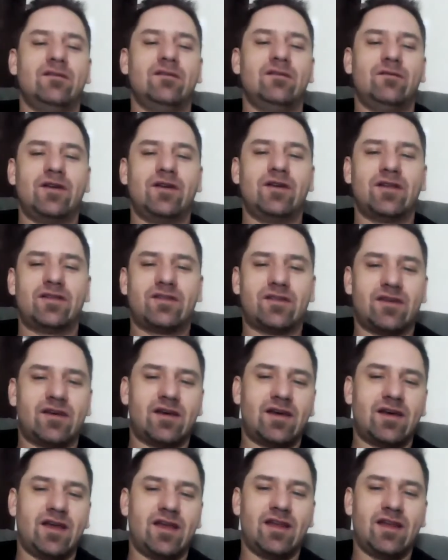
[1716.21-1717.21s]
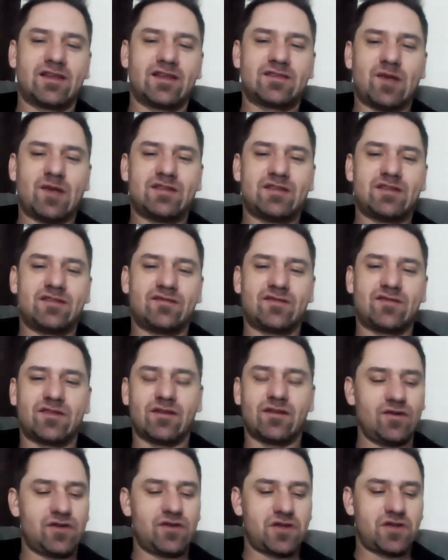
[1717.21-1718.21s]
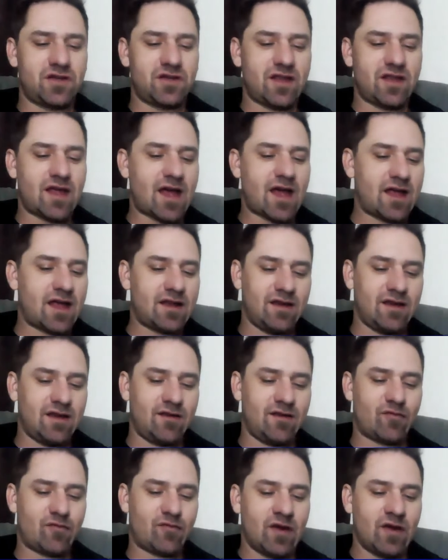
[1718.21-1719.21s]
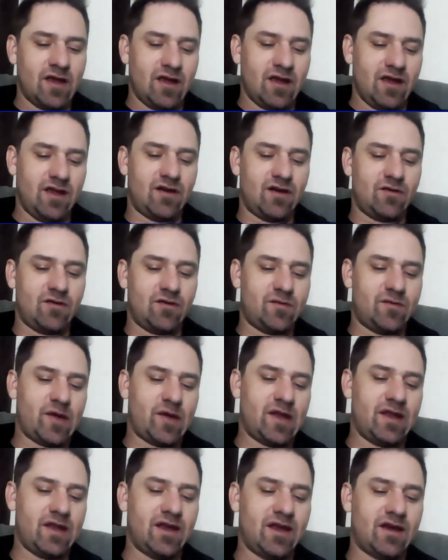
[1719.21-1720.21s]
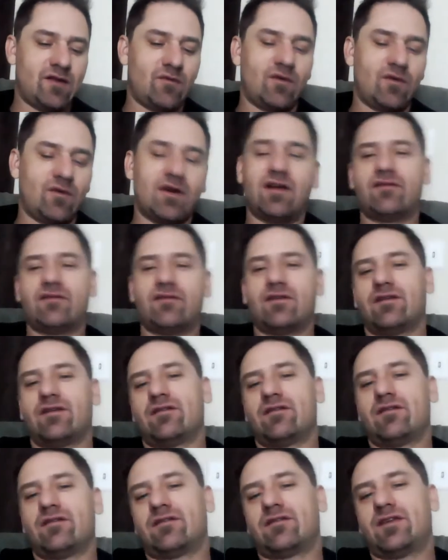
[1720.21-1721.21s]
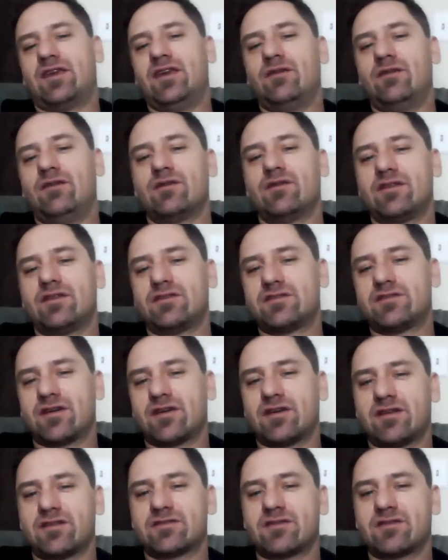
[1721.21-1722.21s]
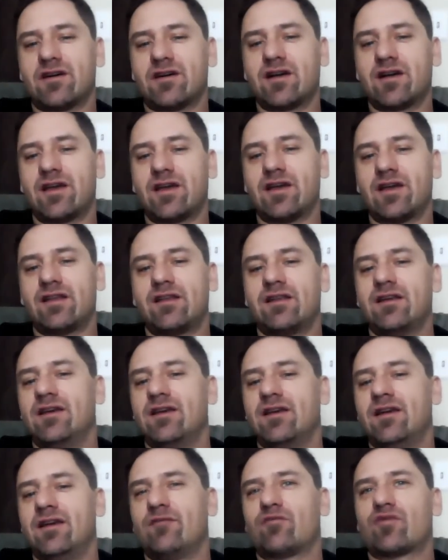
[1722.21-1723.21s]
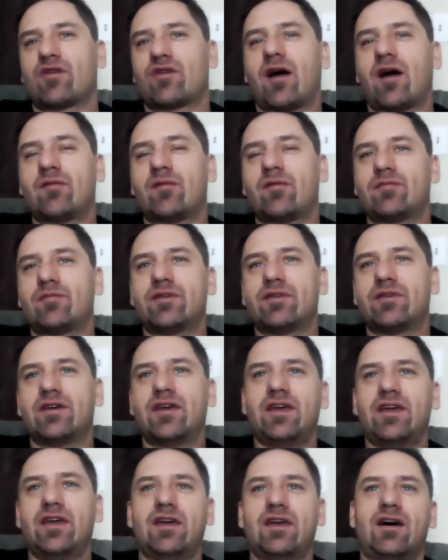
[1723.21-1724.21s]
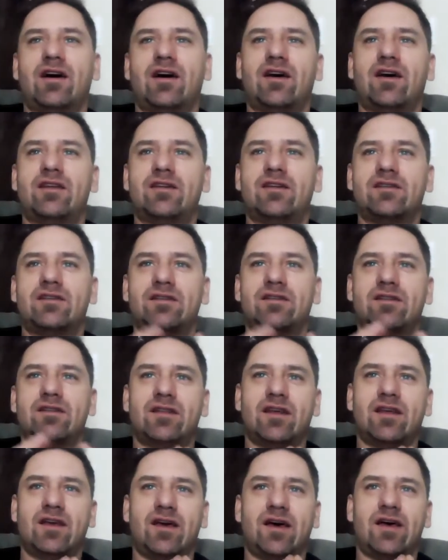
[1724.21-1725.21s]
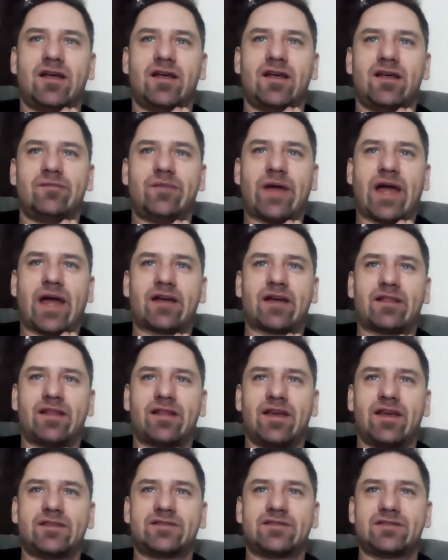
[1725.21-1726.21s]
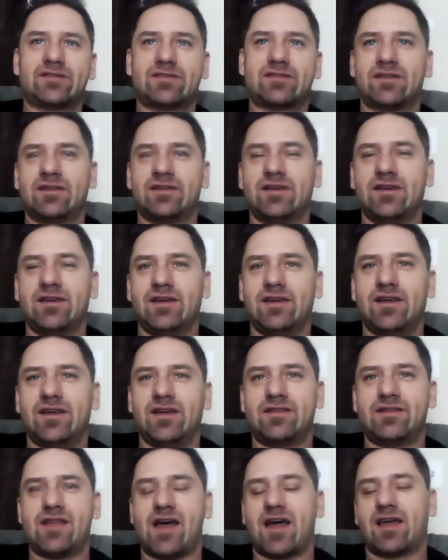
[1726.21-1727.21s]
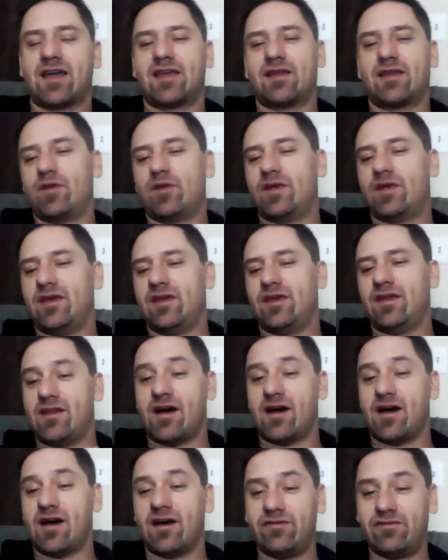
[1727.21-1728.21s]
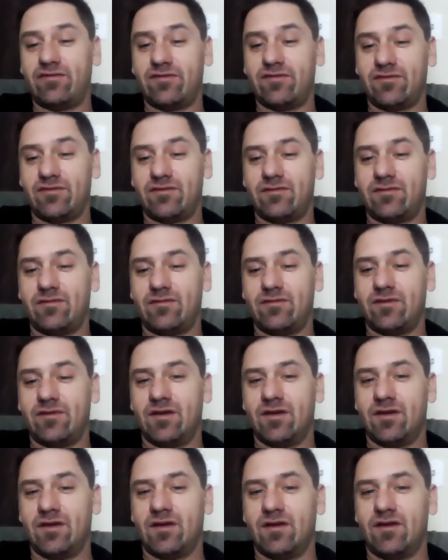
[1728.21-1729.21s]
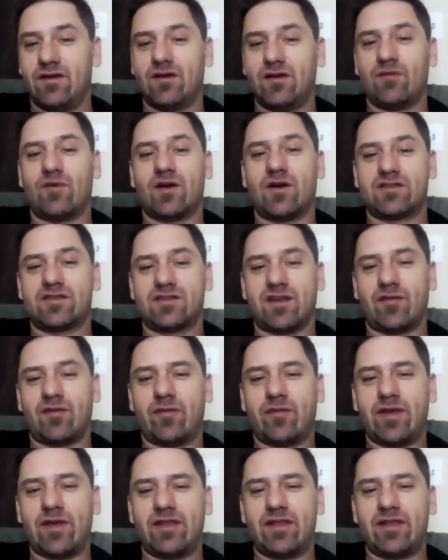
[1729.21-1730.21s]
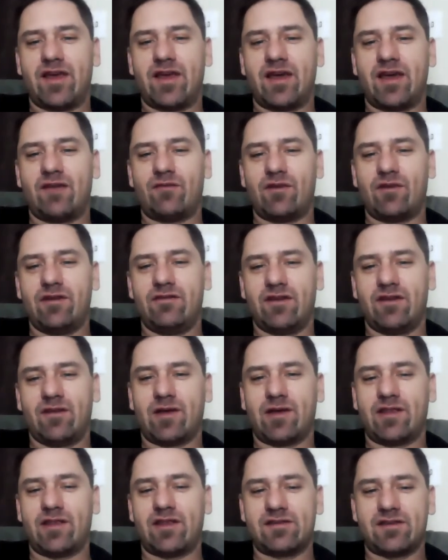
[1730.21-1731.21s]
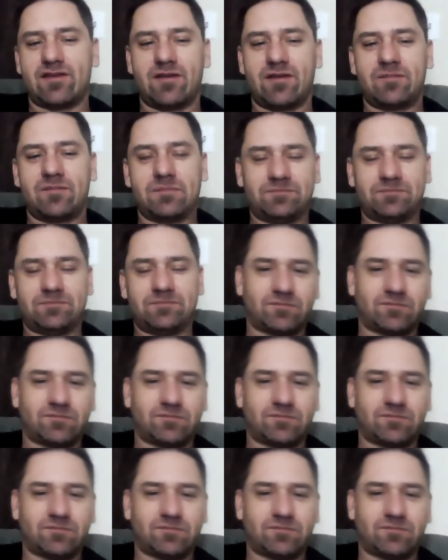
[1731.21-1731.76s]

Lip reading: with inexpensive solution to that. Depending on whatever keyword that you're going to target, probably 100 backlinks is not going to be enough. You're going to want to supplement that. What do you think about that, Tom?